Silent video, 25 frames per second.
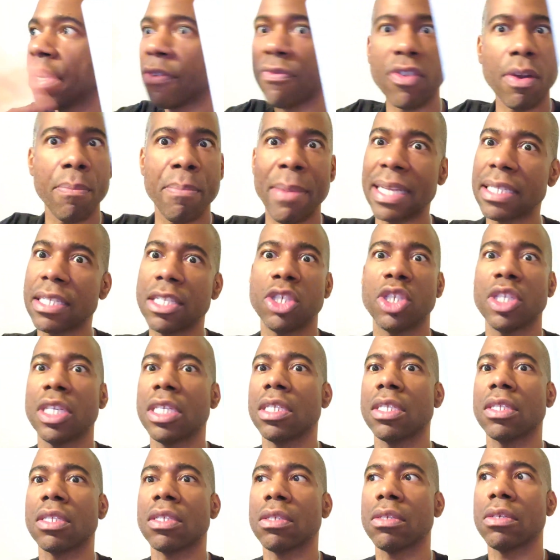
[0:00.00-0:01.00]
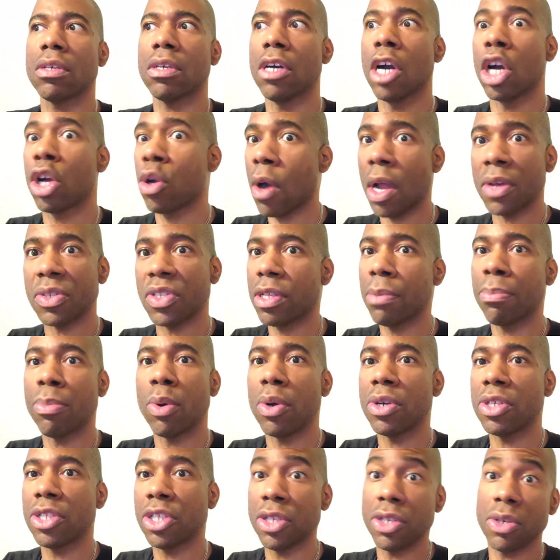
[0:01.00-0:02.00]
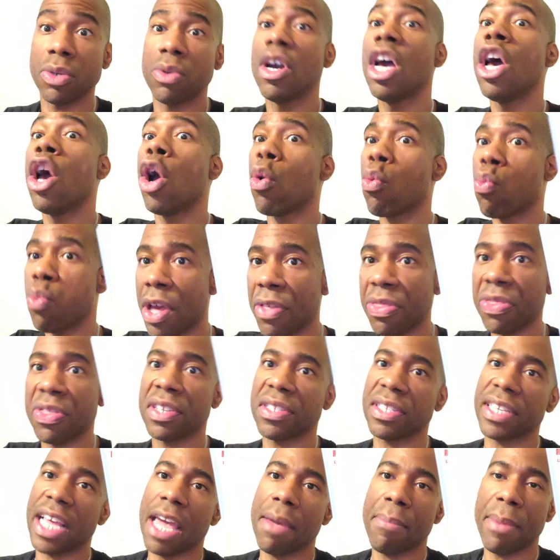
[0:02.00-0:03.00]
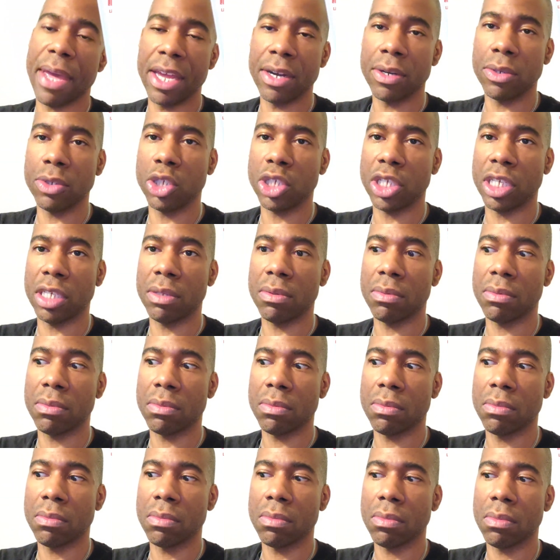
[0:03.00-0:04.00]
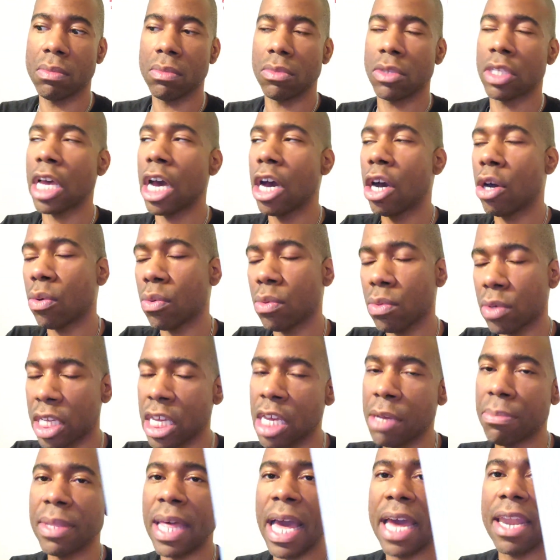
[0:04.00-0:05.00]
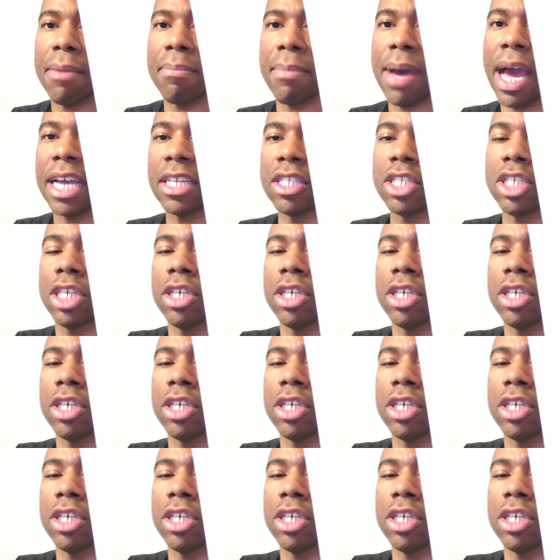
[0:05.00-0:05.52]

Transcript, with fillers: different messages across the board too with the same energy. So keep that in mind